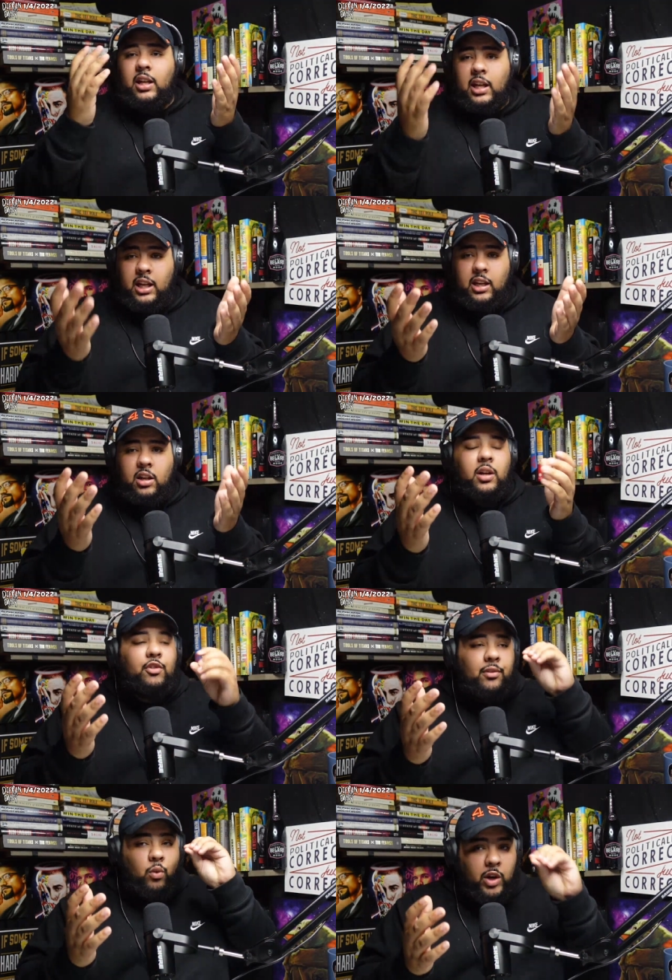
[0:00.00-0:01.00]
and if you
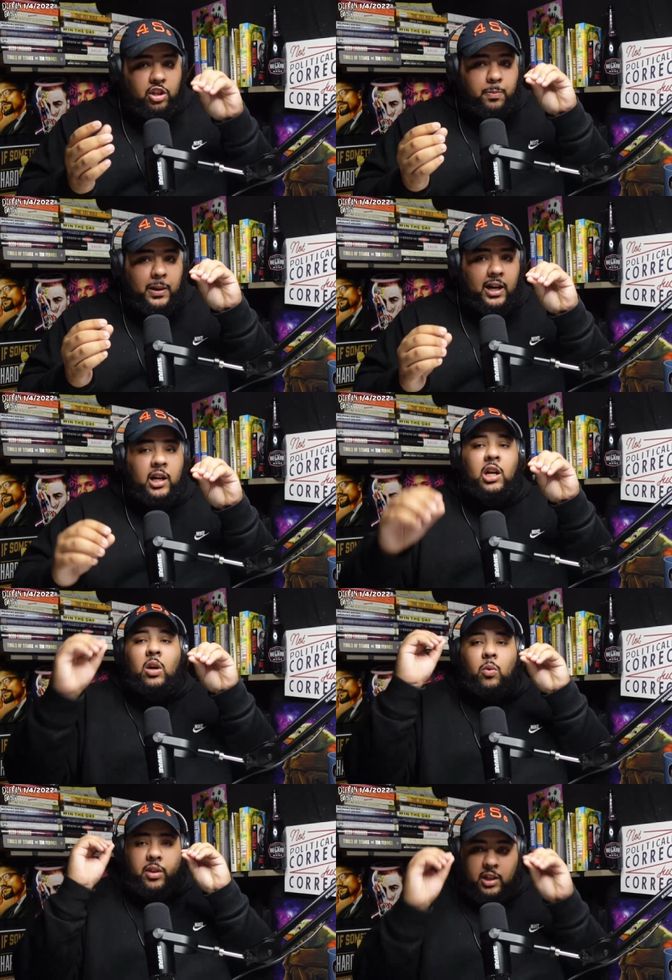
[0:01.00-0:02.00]
have a wizard parent
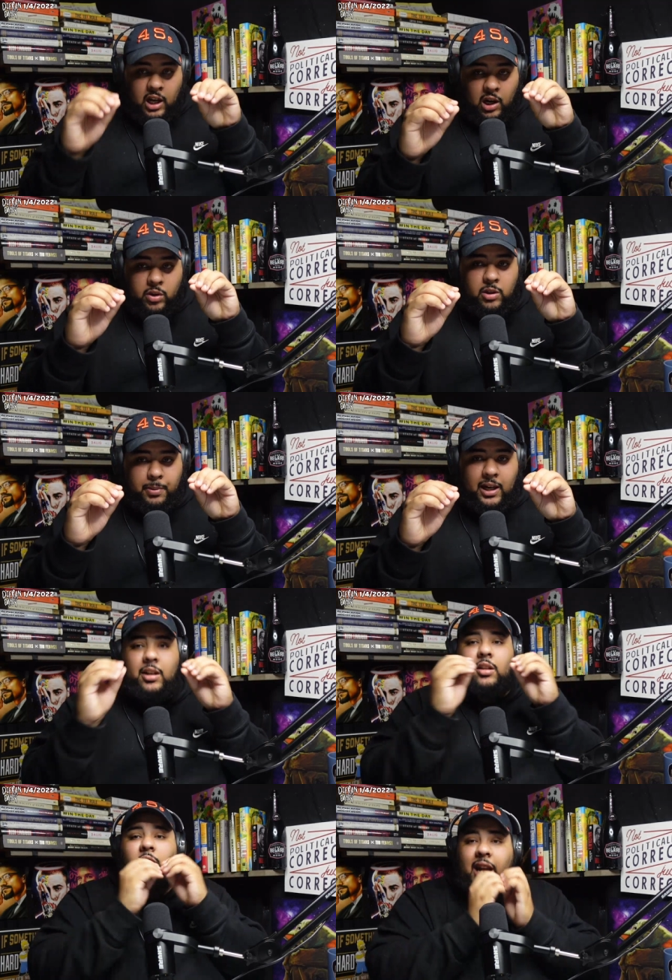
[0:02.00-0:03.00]
with a non-wizard parent,
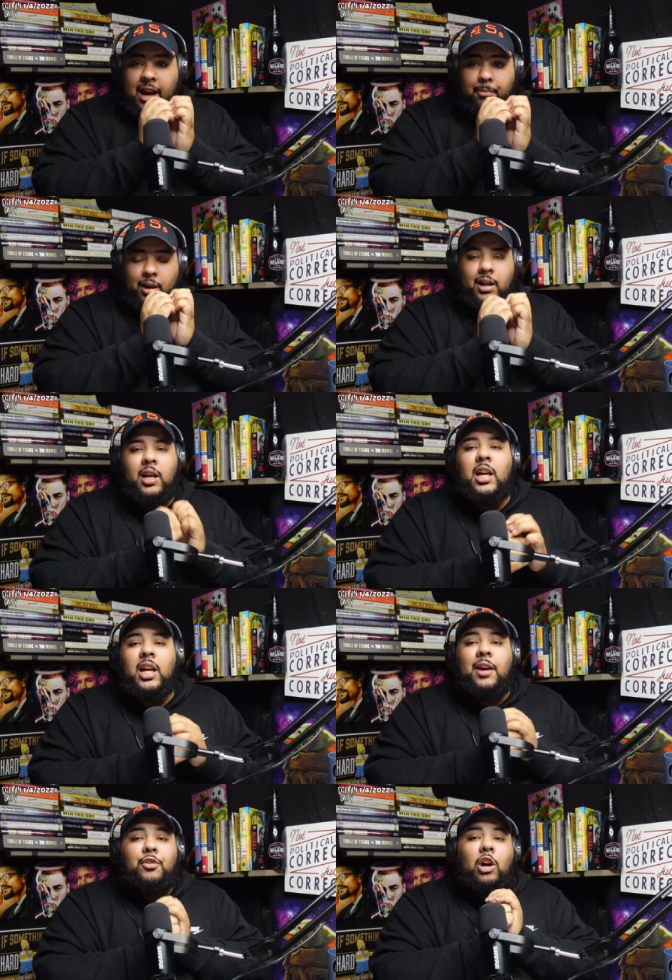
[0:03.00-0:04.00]
you're half-breed.
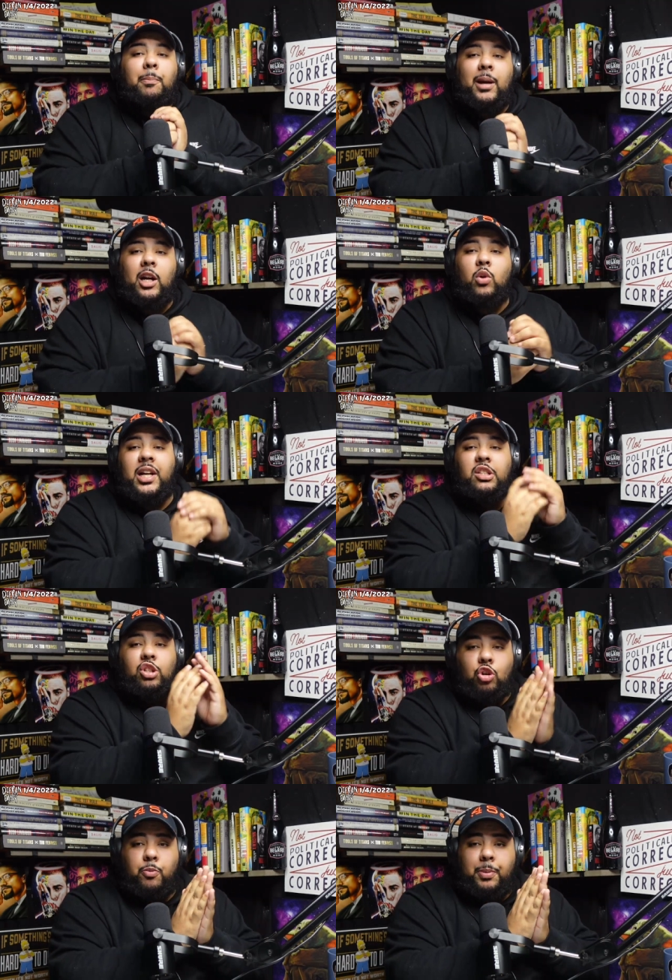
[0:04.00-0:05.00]
If you are a parent who has
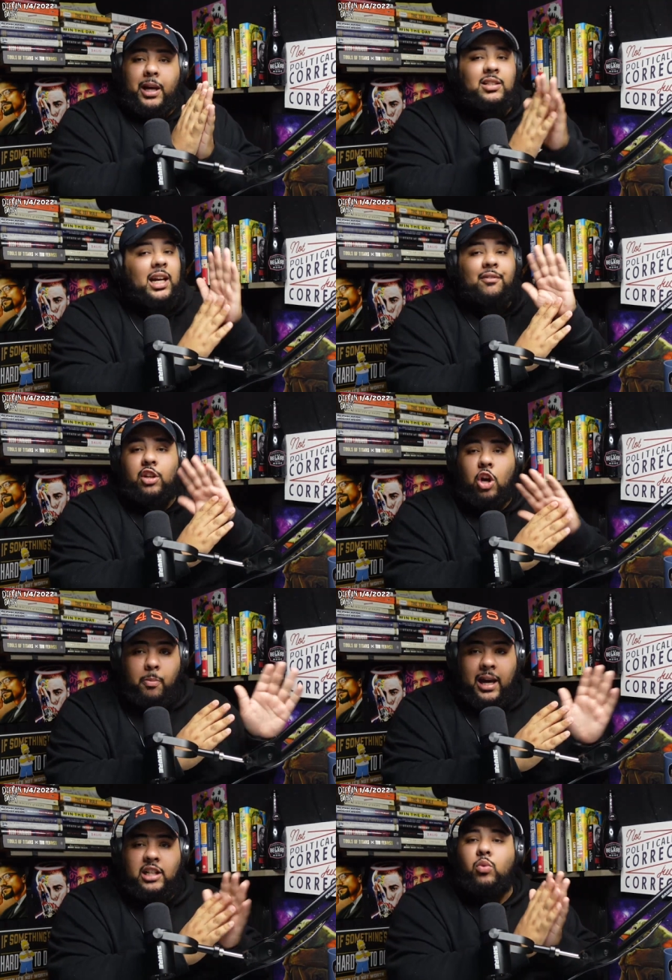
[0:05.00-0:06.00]
2 parents that have no
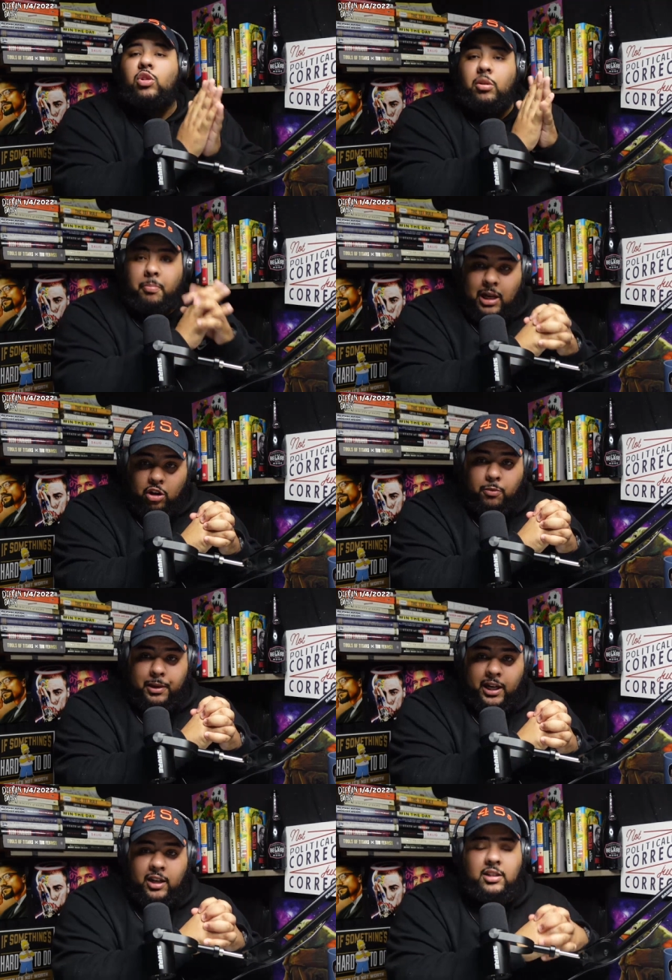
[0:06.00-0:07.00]
magic, which are muggle
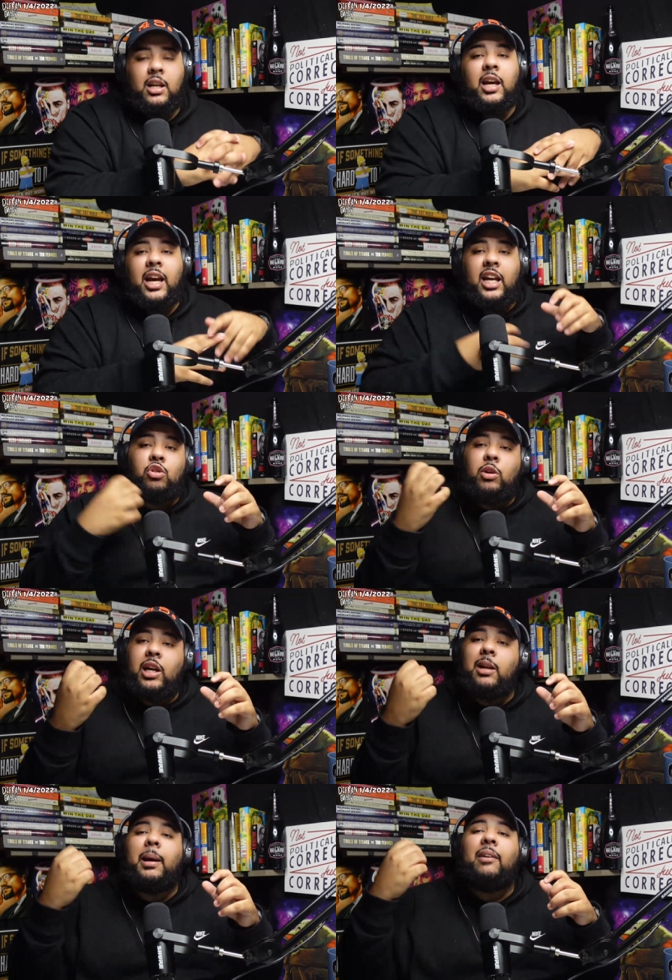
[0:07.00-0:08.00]
parents, and you
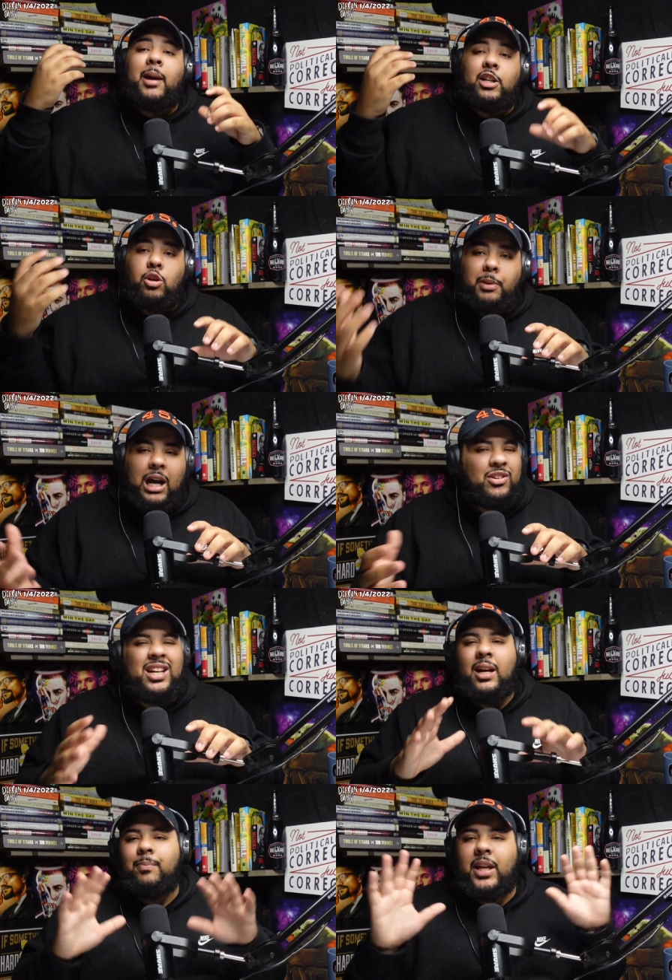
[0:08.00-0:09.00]
end up having magical powers,
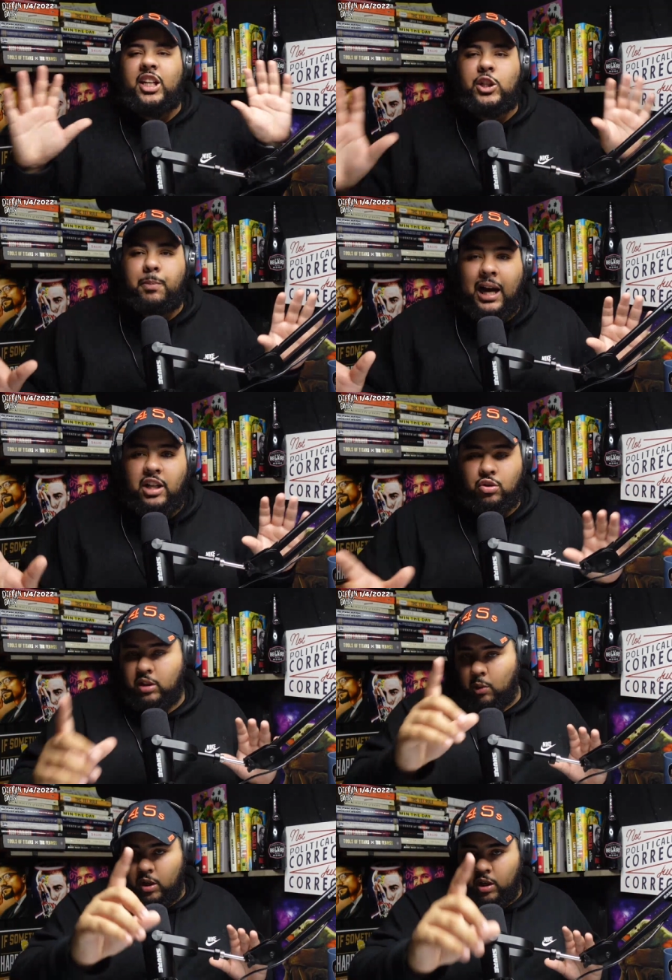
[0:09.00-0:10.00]
they despise you.
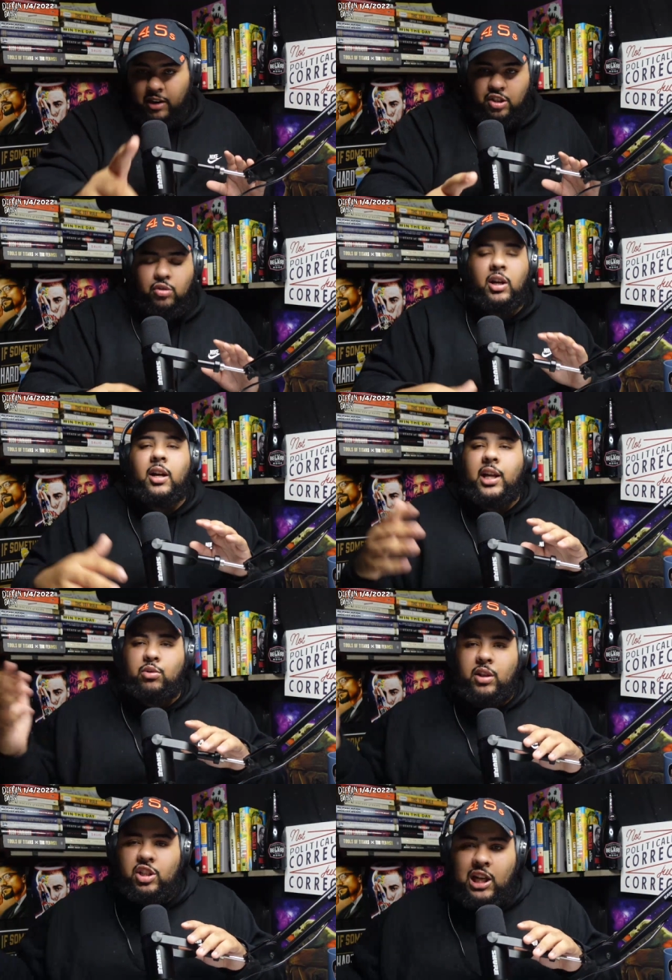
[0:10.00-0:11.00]
They want to erase you. That's
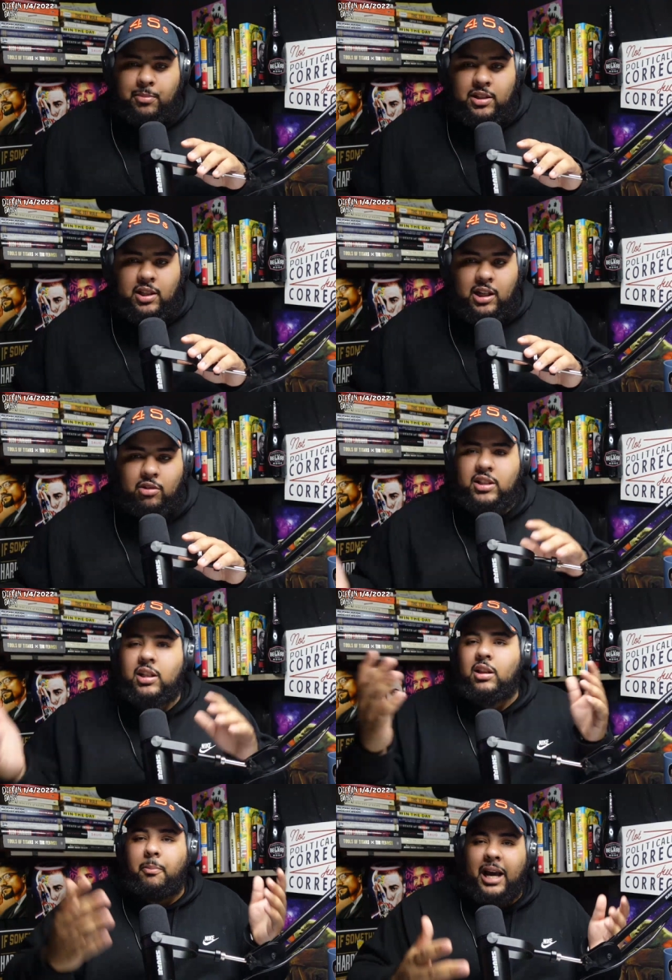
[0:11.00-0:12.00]
when the Chambers of Secrets,
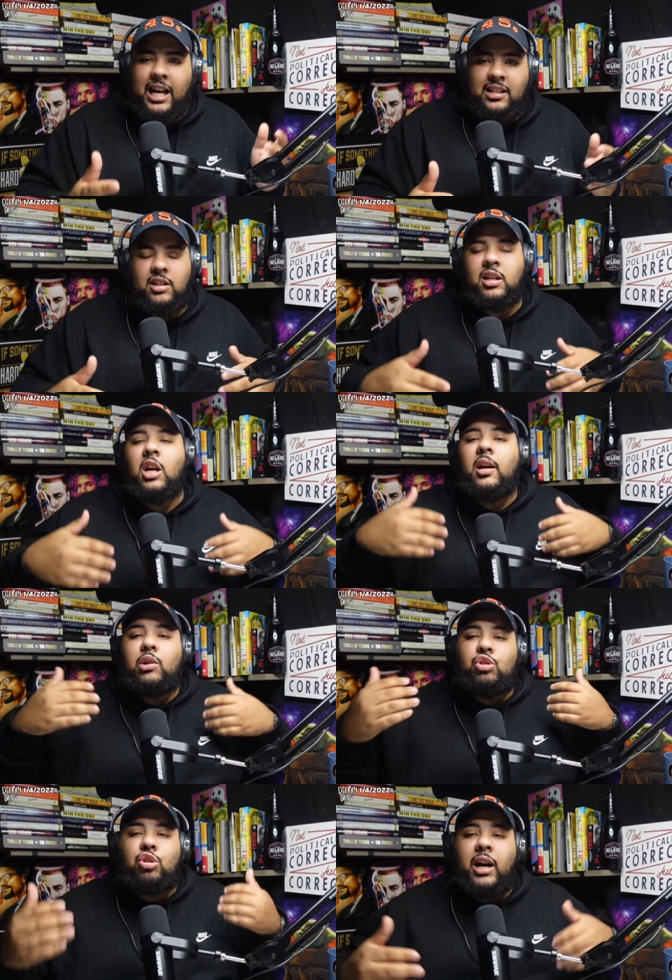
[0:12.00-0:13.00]
the Basilisk, he
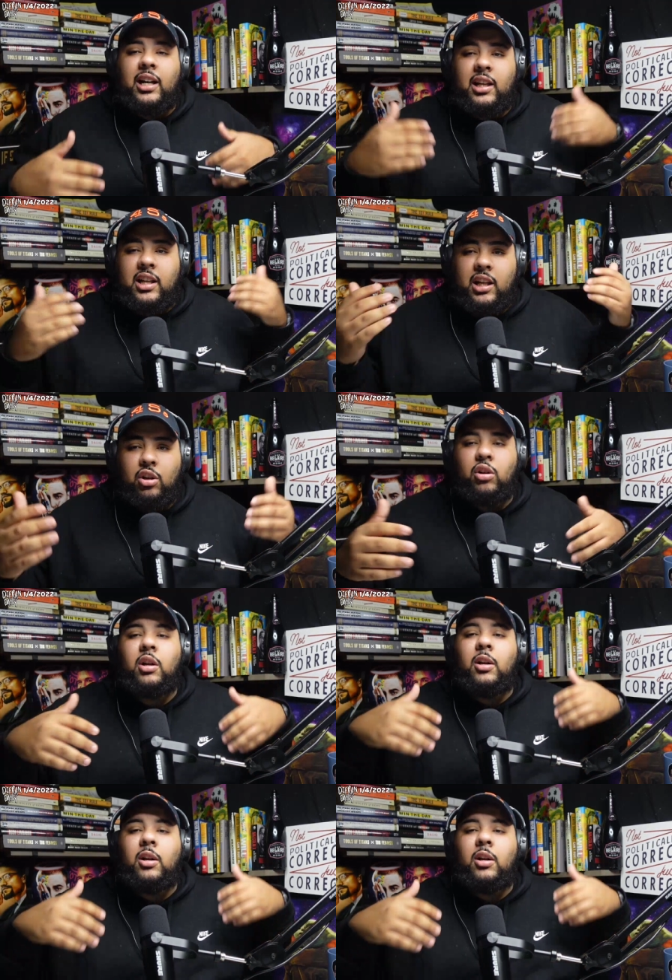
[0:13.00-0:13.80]
was trying to kill